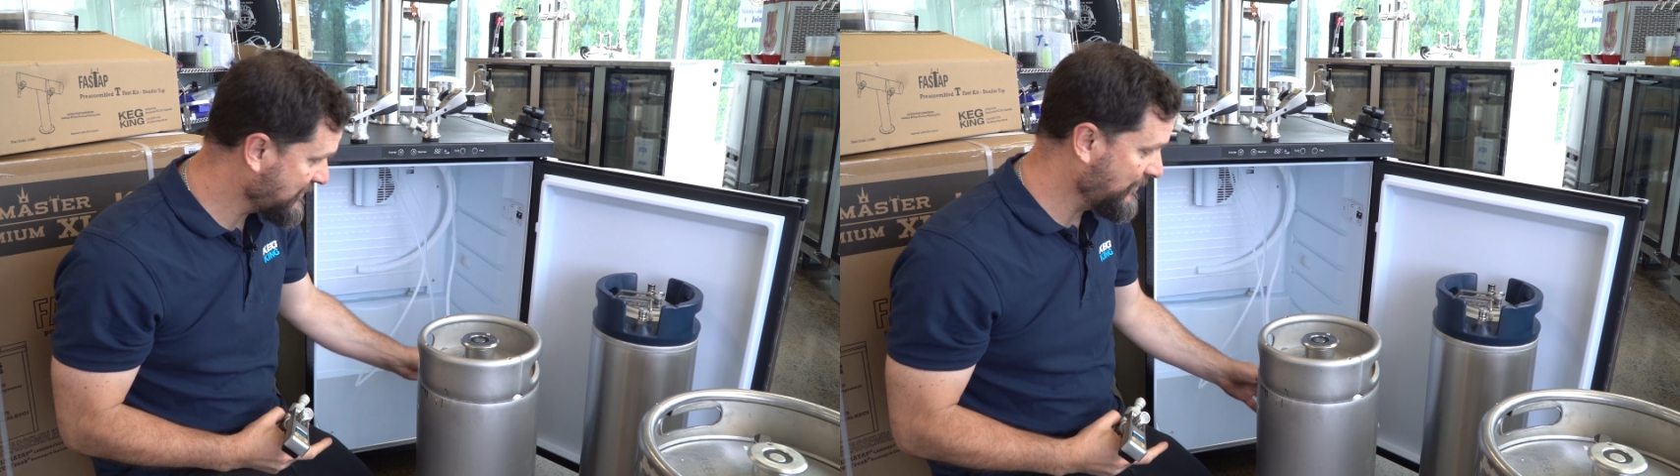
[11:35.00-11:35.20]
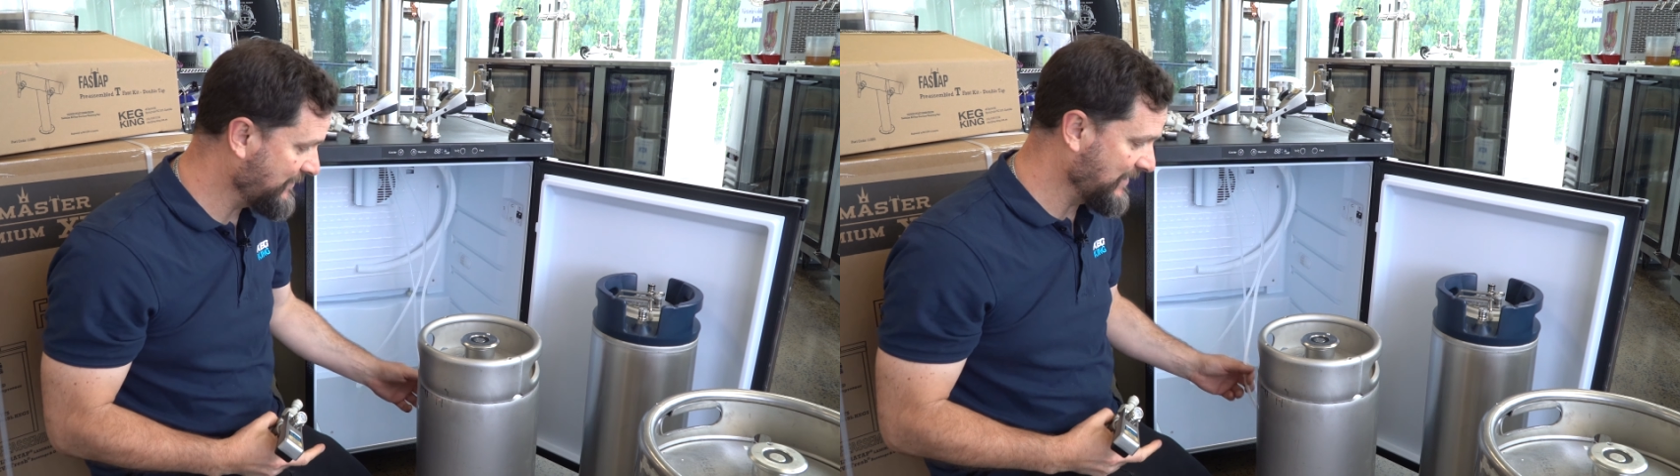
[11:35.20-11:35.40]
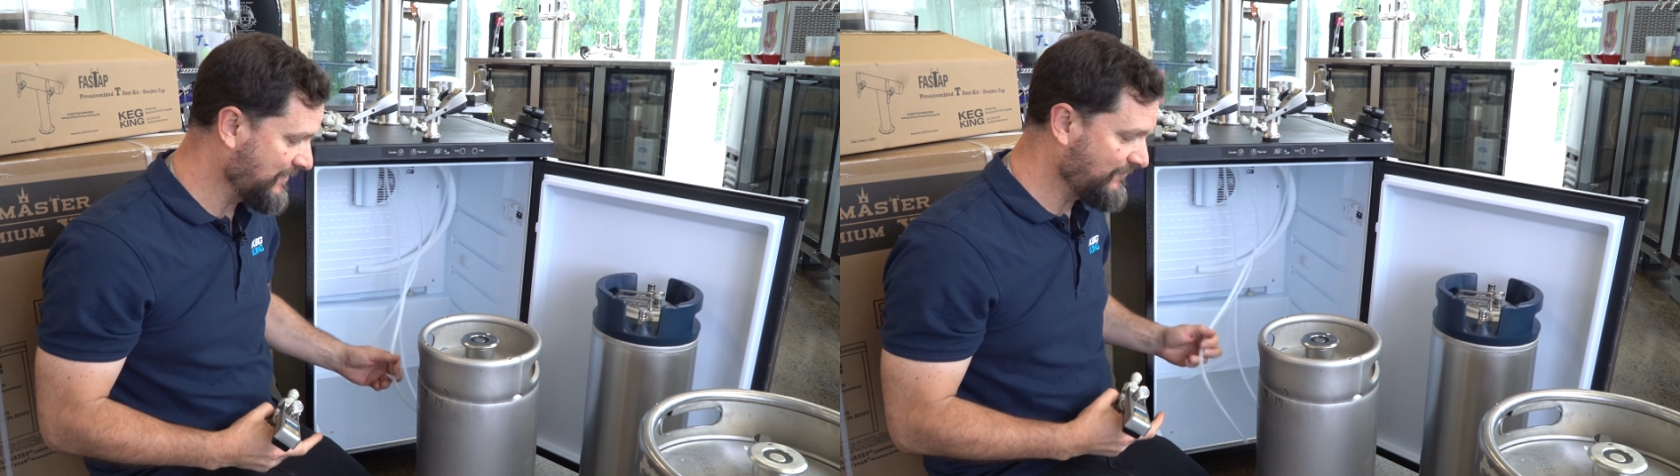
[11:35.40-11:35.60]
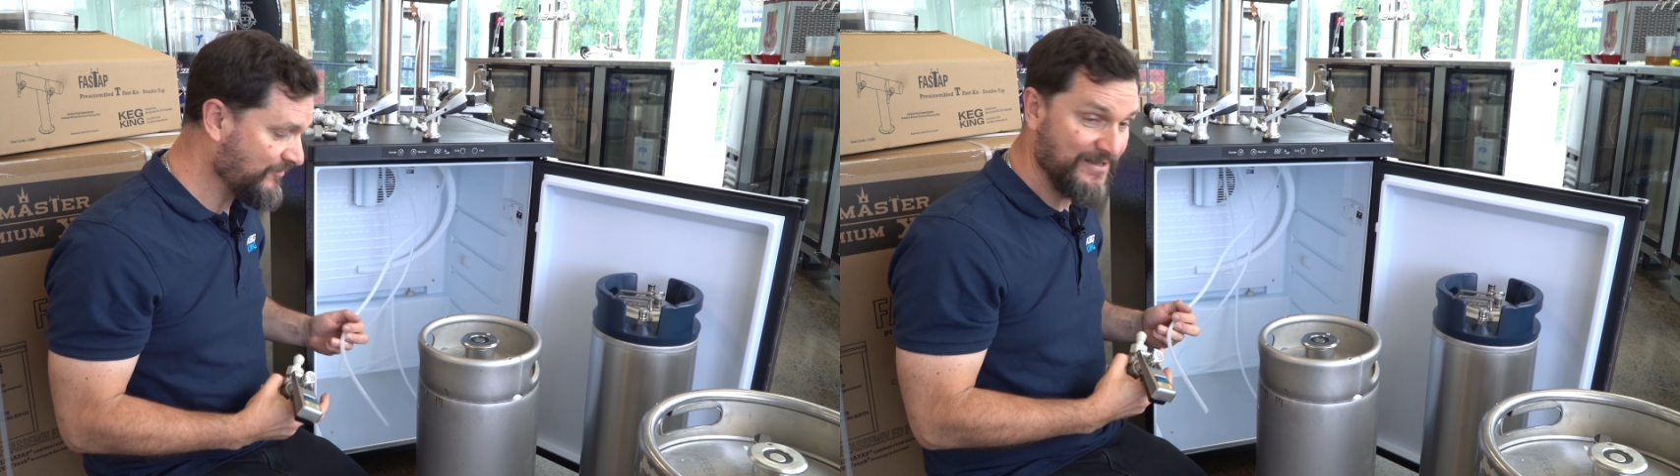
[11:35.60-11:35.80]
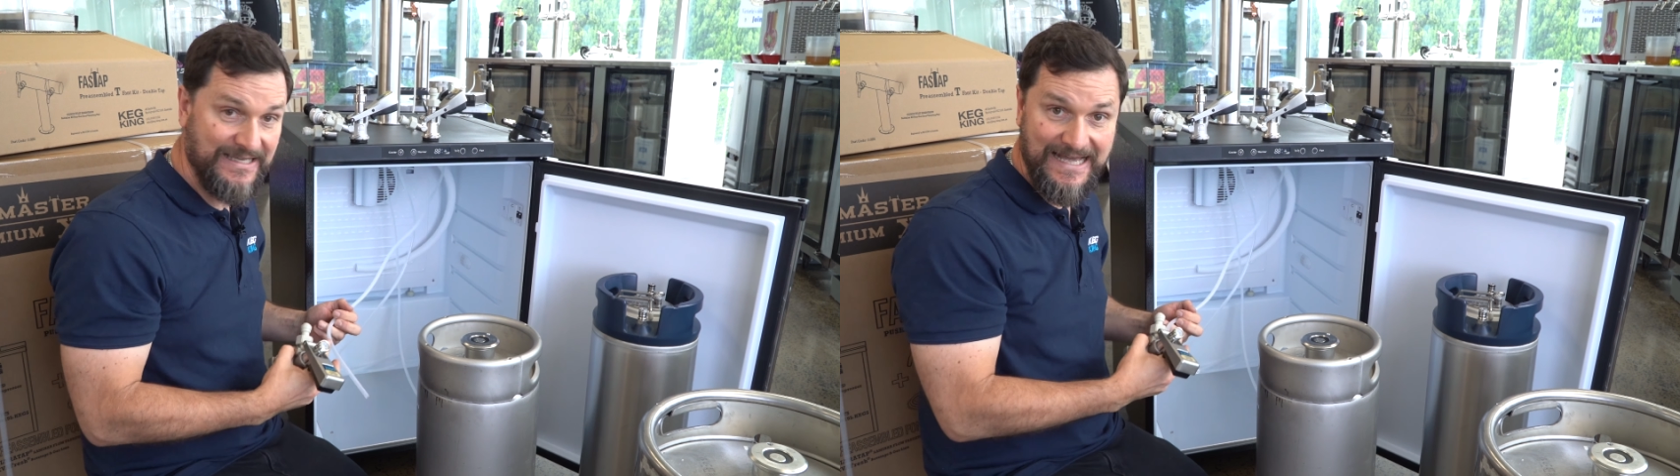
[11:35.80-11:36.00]
coming in
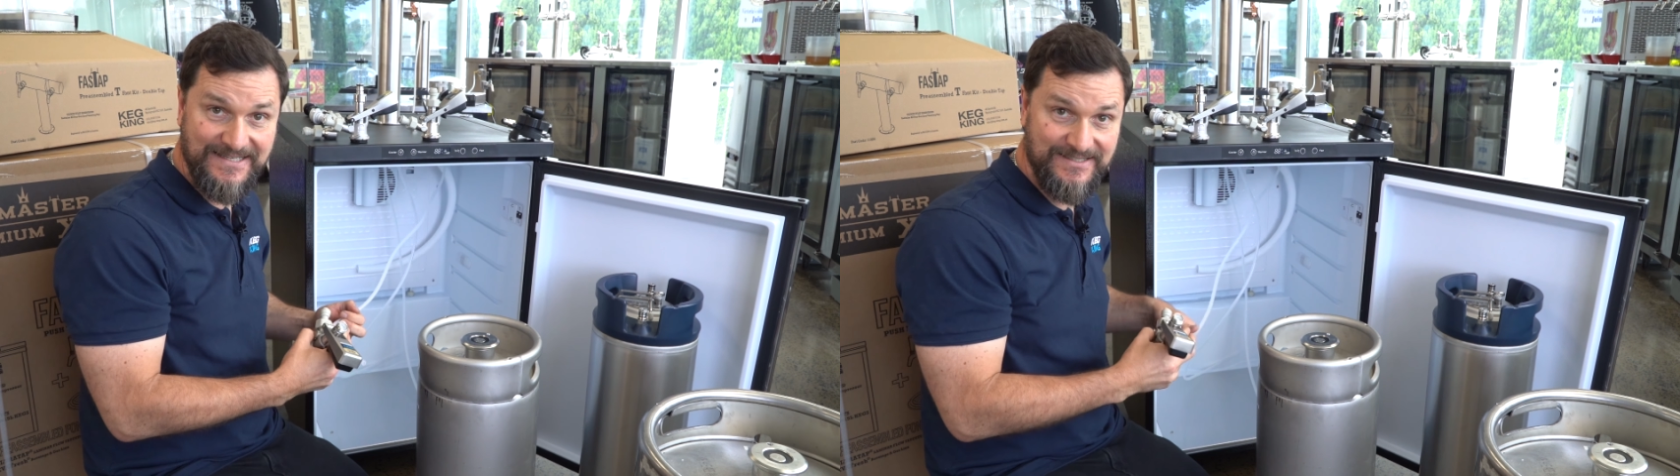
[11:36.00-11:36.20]
from the gas